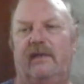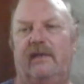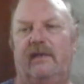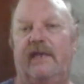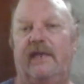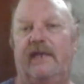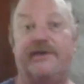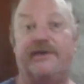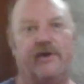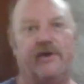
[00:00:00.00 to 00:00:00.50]

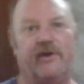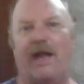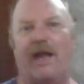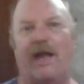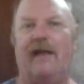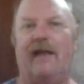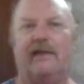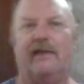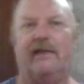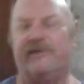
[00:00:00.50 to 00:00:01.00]

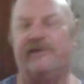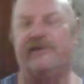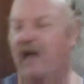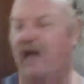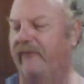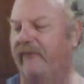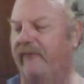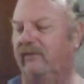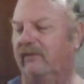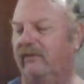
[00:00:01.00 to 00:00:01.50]
Inter-island
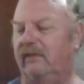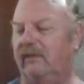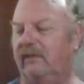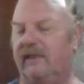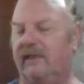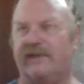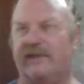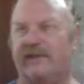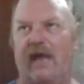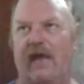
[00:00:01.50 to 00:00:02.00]
travel
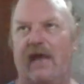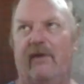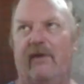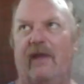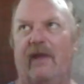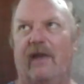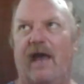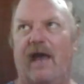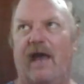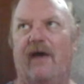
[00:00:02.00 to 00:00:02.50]
is now
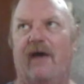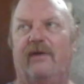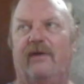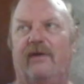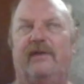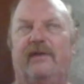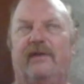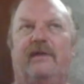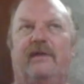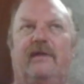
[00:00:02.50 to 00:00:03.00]

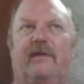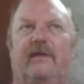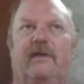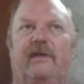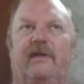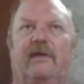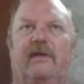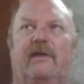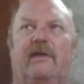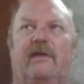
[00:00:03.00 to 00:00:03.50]
allowed
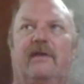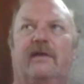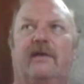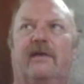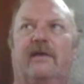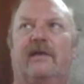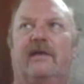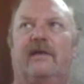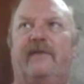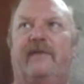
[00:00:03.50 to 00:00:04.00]

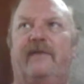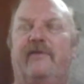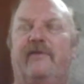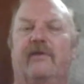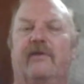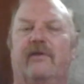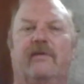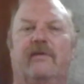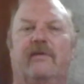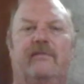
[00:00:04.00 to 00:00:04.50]
if
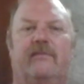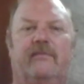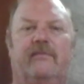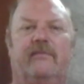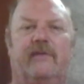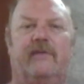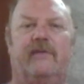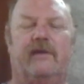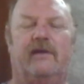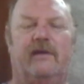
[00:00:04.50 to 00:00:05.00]
you're
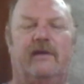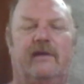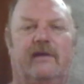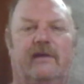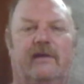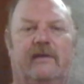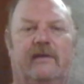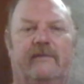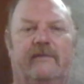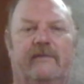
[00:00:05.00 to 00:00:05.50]

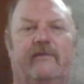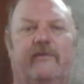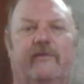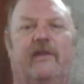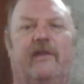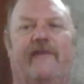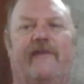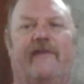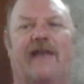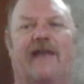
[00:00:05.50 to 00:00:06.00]

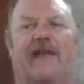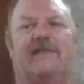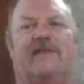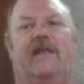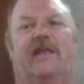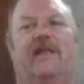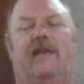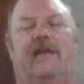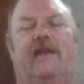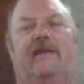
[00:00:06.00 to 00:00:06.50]
fully
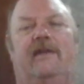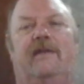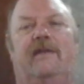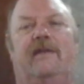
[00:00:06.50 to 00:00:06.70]
vaccinated.